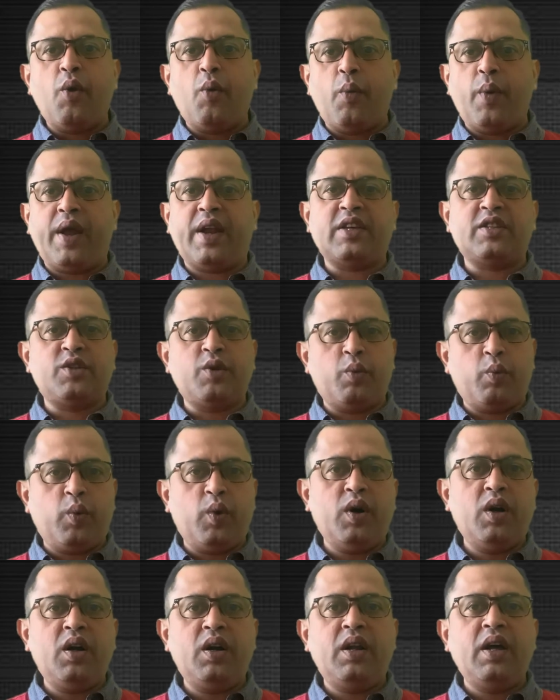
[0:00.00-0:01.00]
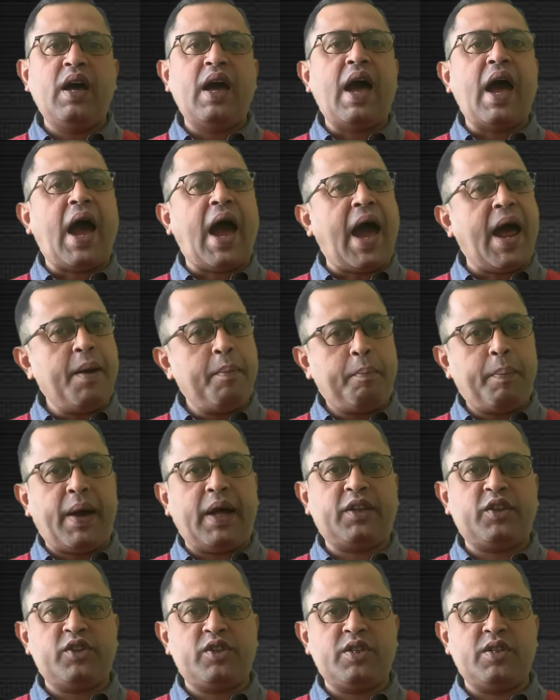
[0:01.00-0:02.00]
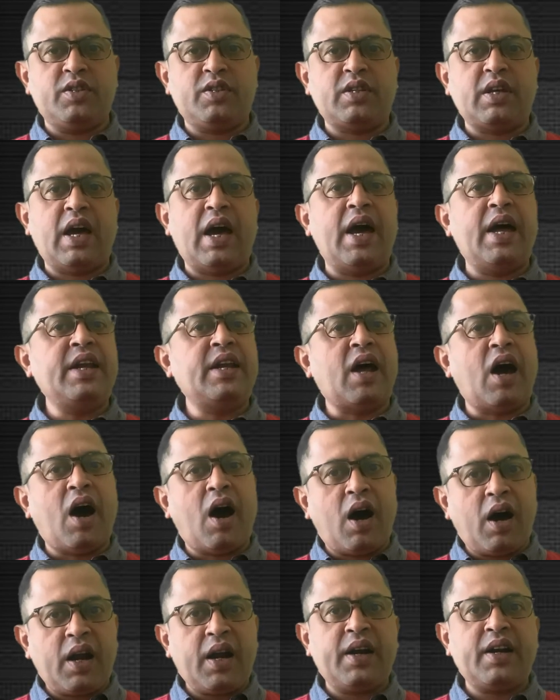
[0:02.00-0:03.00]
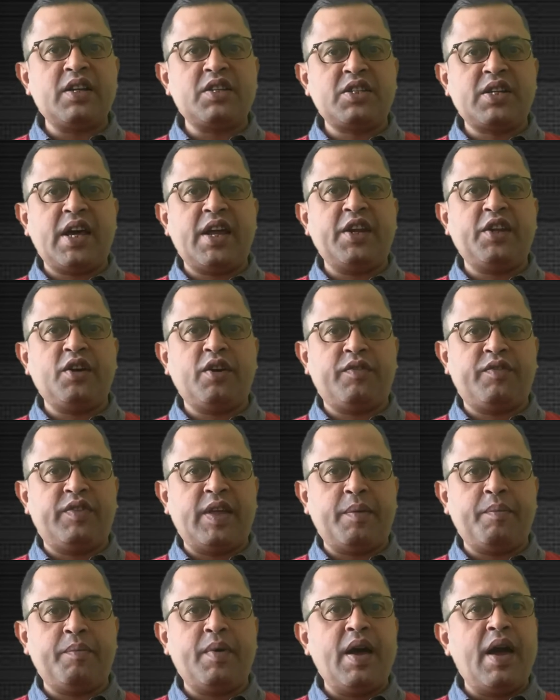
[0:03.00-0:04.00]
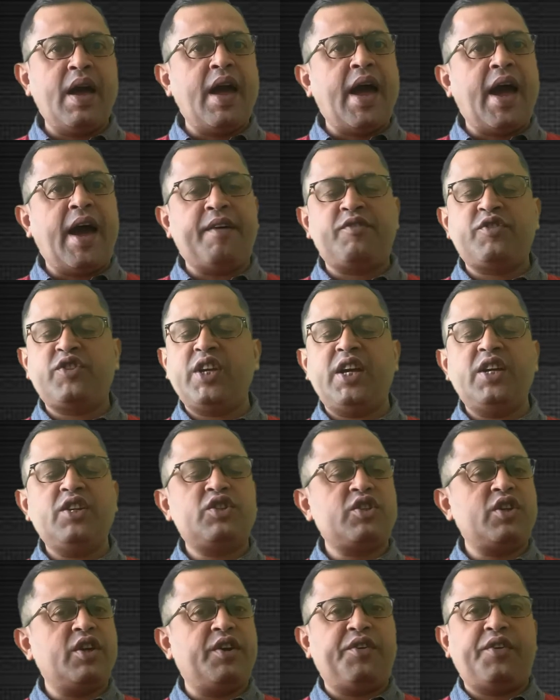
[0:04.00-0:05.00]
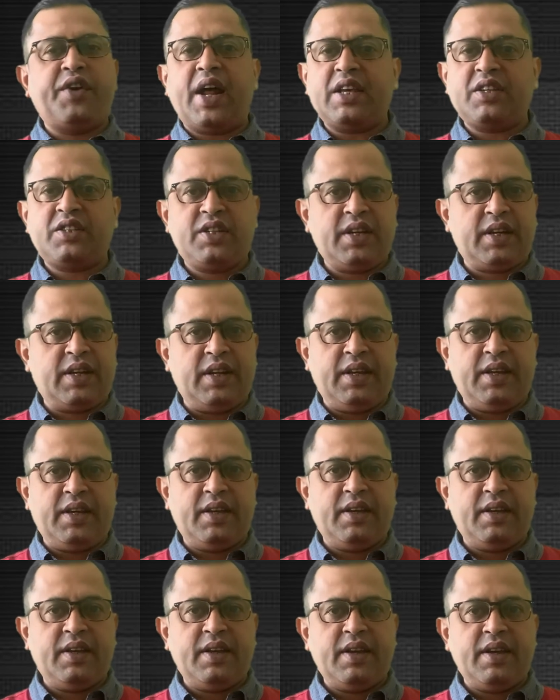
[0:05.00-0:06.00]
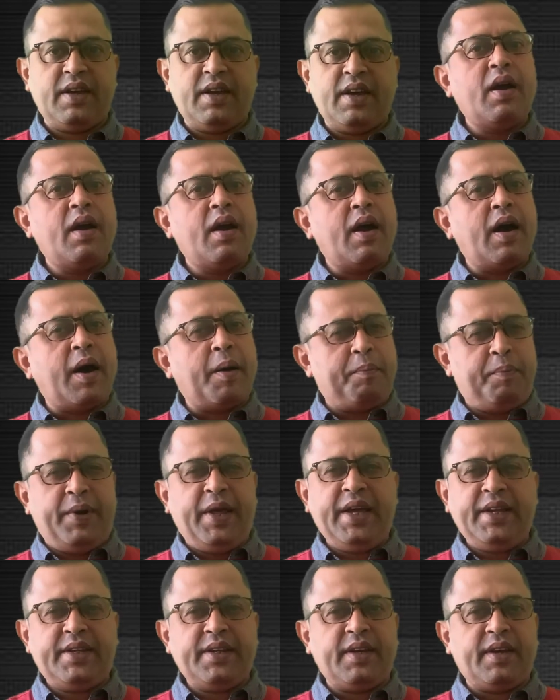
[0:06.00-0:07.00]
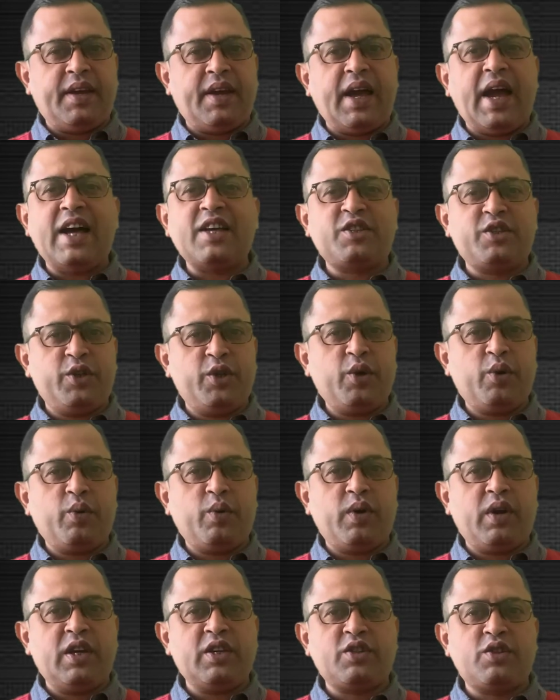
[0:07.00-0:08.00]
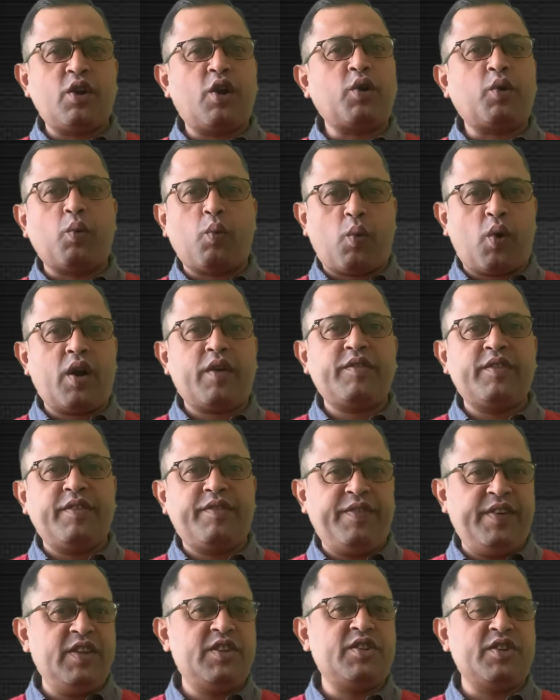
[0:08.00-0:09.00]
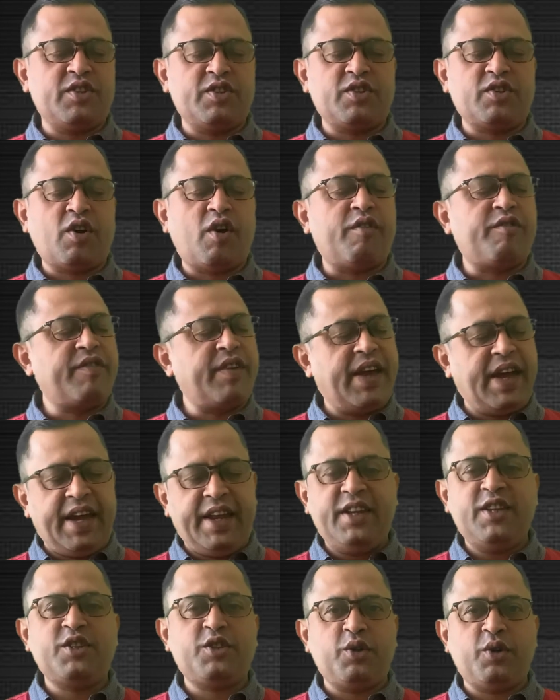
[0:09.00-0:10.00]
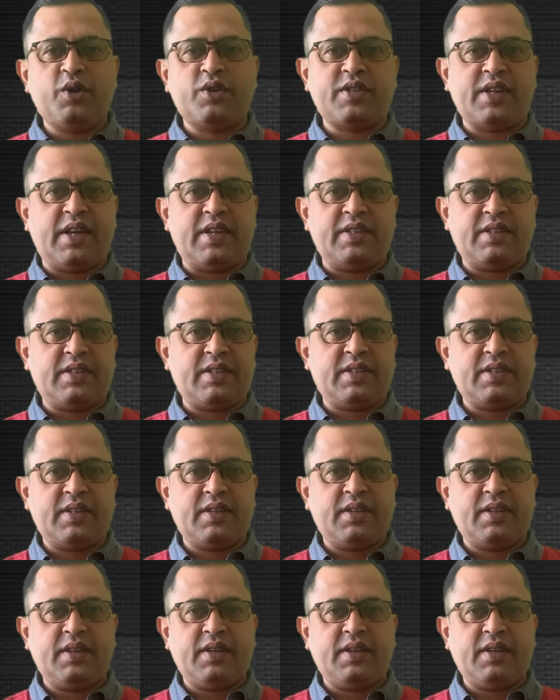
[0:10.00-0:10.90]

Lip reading: whereas the world and pathogens and our understanding of them have changed drastically. Updating, as you know, is not one of the features of any pseudoscience.